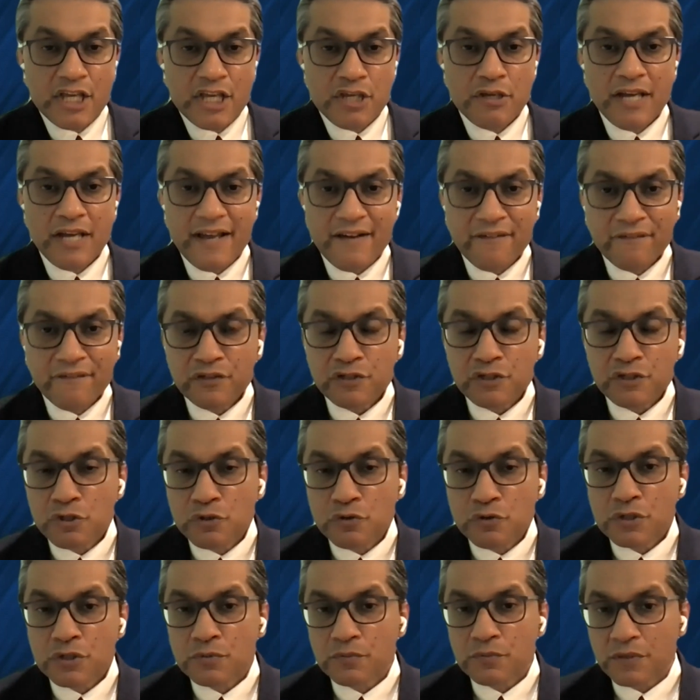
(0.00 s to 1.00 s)
You have to
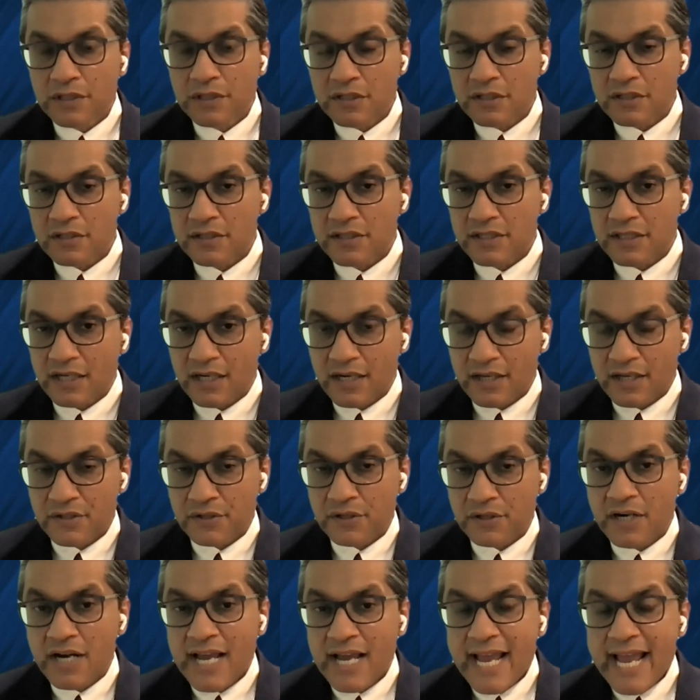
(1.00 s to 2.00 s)
choose one or the
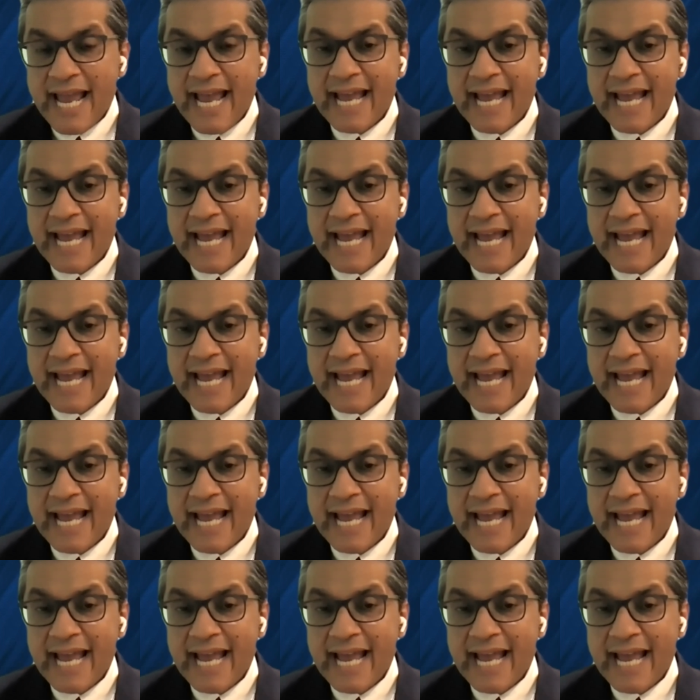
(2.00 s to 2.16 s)
other.